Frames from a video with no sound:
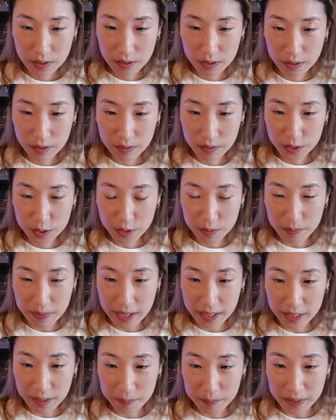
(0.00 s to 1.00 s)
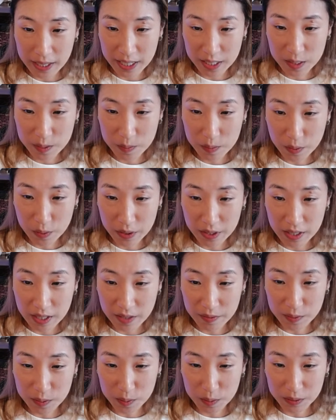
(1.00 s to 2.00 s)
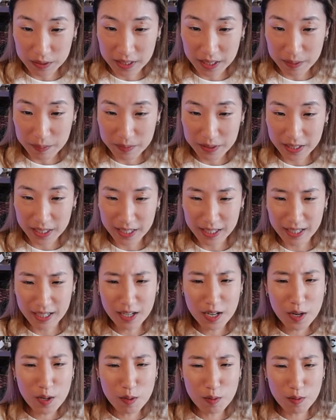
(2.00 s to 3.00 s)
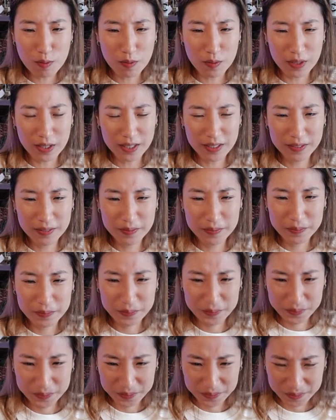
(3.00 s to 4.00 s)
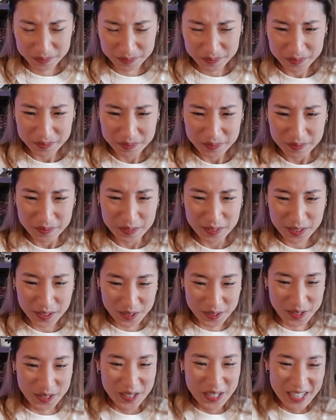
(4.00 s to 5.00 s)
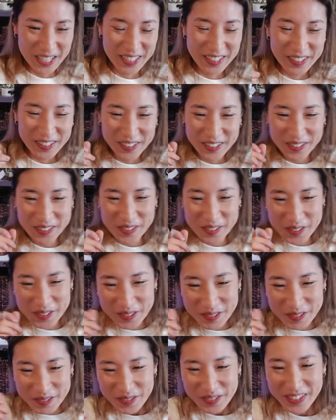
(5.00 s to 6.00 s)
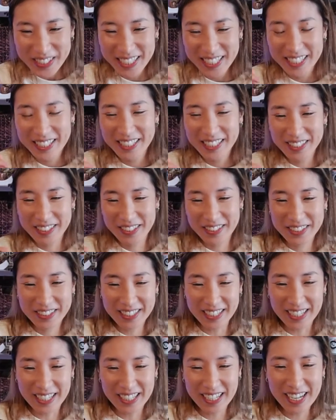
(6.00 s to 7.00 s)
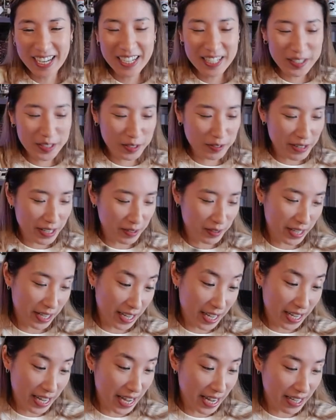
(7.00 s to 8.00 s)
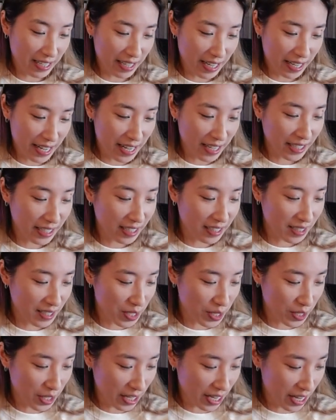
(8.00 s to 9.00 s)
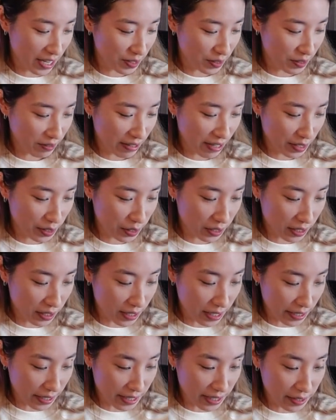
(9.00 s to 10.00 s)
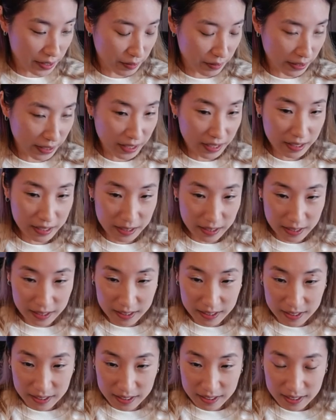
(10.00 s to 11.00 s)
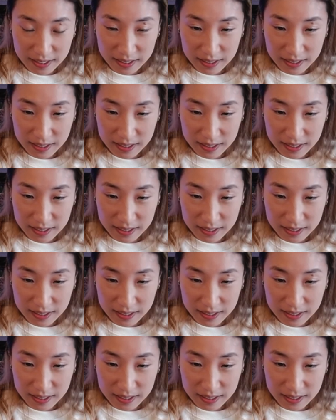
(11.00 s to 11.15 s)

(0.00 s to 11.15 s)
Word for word: Do a dramatic black smoky eye for old time's sake. Oh! Oh no. I can't direct- okay, I can't- I can't English, I can't direction, I can't do anything.